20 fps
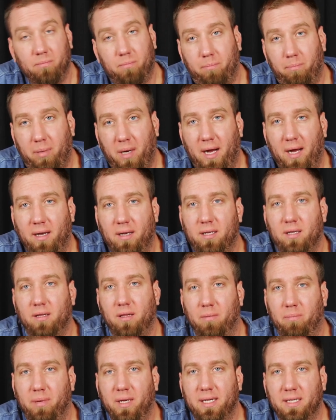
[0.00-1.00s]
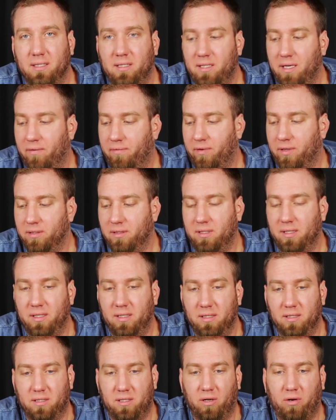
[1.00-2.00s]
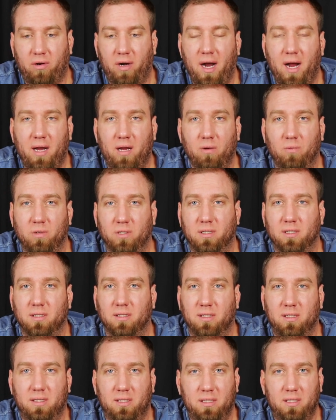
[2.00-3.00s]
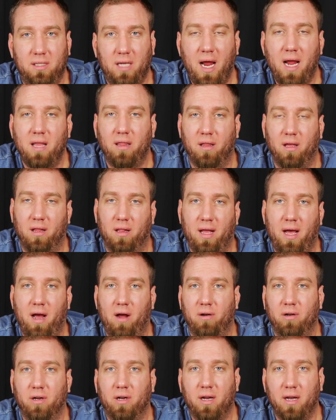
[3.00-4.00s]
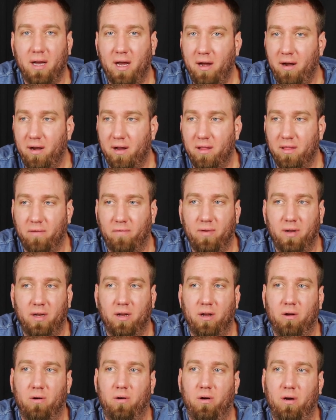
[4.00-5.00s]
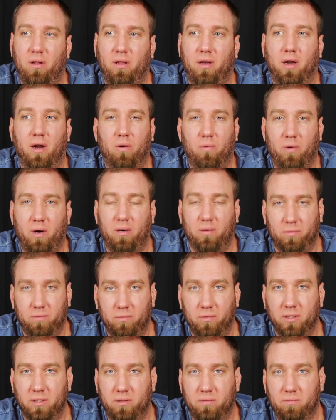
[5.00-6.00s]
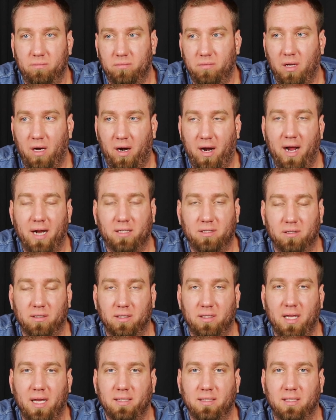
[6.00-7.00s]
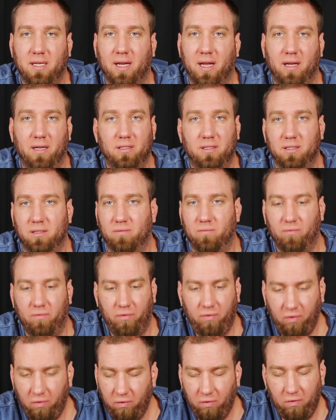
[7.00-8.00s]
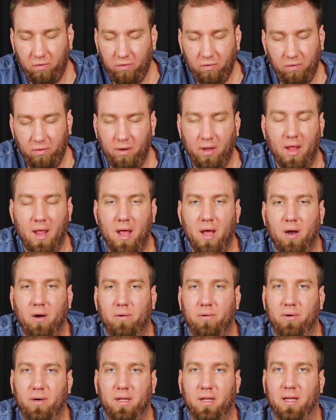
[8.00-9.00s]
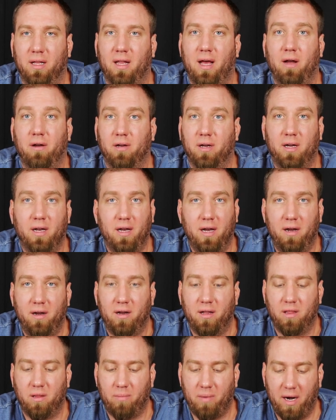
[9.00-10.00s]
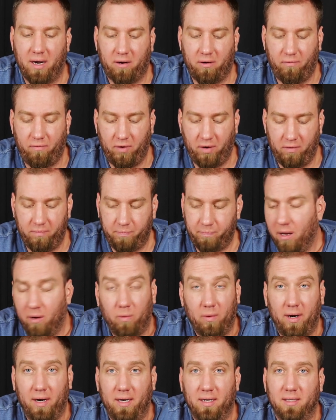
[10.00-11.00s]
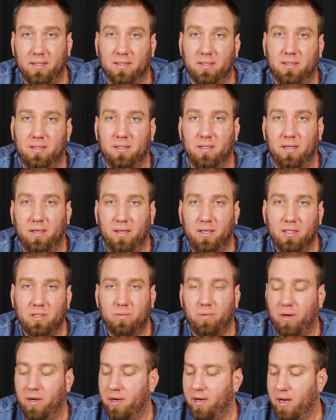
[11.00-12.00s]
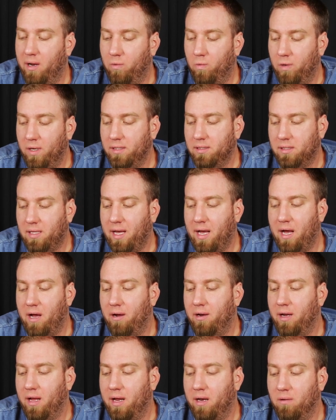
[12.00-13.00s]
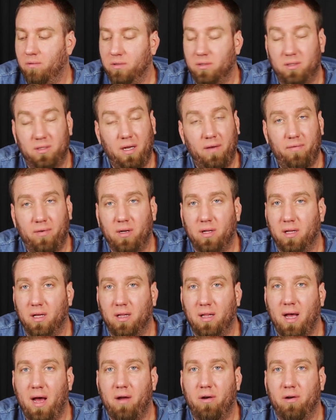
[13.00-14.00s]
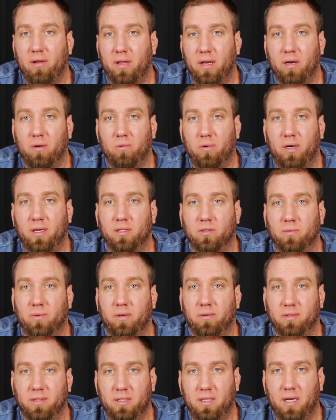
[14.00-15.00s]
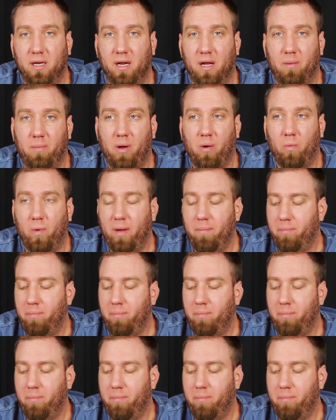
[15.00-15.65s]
But the biggest difference is the Kraken was insanely loud. You can hear it in the video earlier where we are actually testing it, just whoa, really loud. You can hear it in the microphone. Whereas this one, it was loud, and it was definitely louder than it was when it was sitting on my wet